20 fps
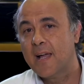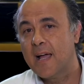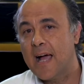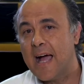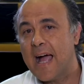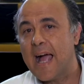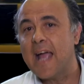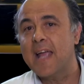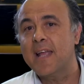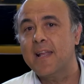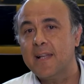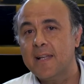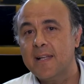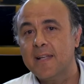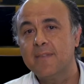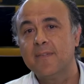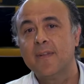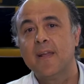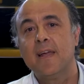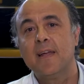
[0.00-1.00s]

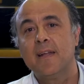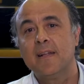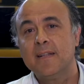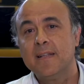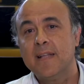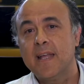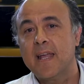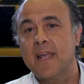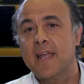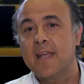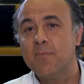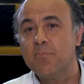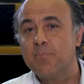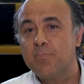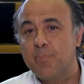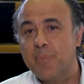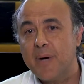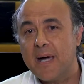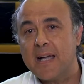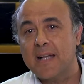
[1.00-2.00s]
highly the
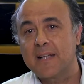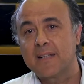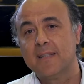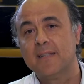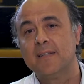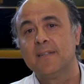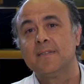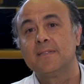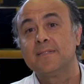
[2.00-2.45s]
impact,